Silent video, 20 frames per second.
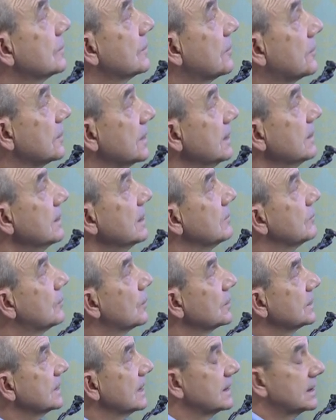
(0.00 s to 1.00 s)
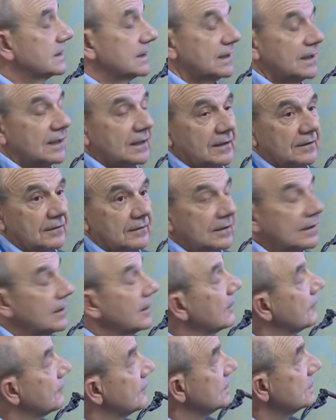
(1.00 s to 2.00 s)
three important uh,
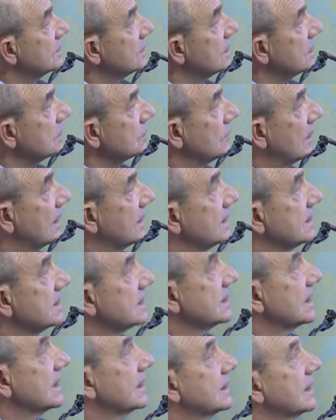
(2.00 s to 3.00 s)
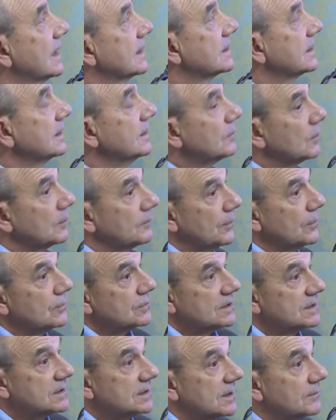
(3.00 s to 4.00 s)
uh features. One is uh, that he
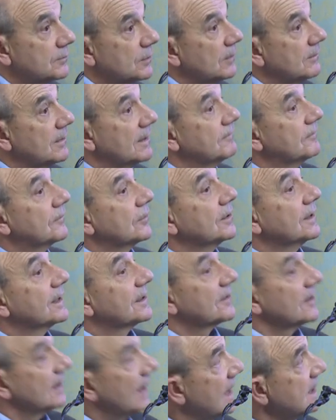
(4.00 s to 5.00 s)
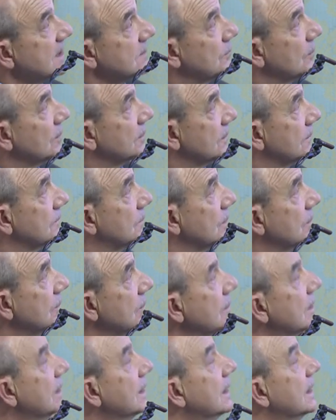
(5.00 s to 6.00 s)
proposes the problem from a relaxed point of
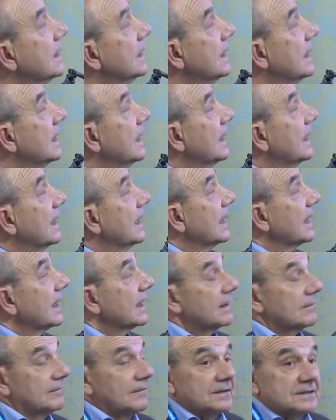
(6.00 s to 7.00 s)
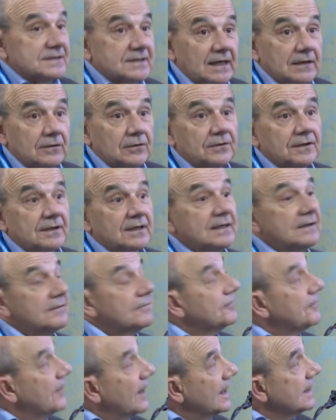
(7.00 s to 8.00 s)
view. Second, he
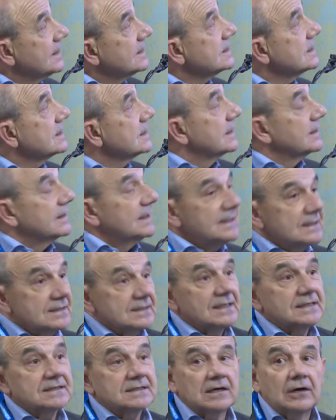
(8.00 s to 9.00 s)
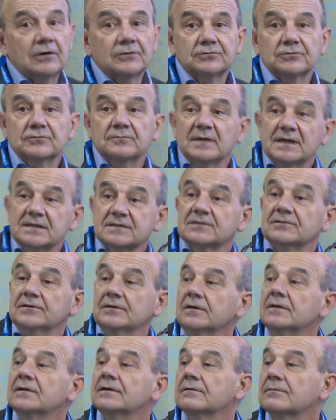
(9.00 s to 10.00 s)
finds a distance how to
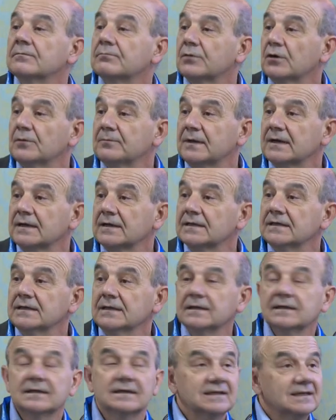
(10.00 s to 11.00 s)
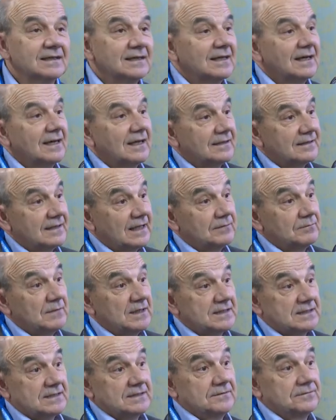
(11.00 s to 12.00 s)
measure properly. And that
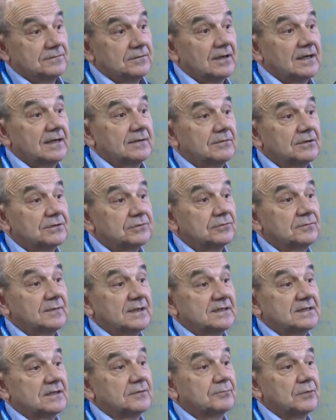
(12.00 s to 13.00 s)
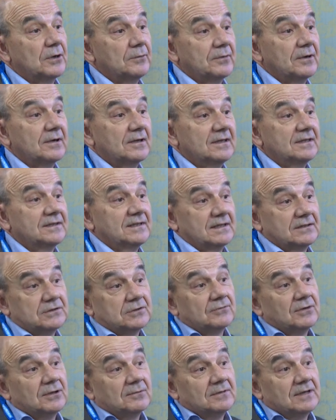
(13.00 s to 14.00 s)
means if you are able to measure properly, then
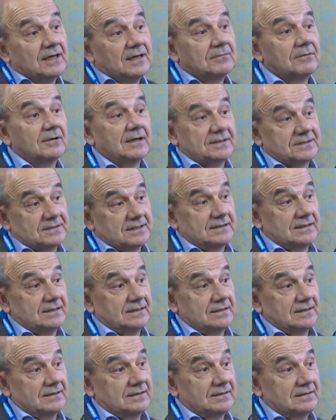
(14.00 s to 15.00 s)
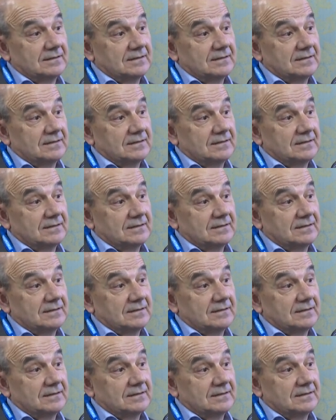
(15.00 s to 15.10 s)
you will be able at, uh,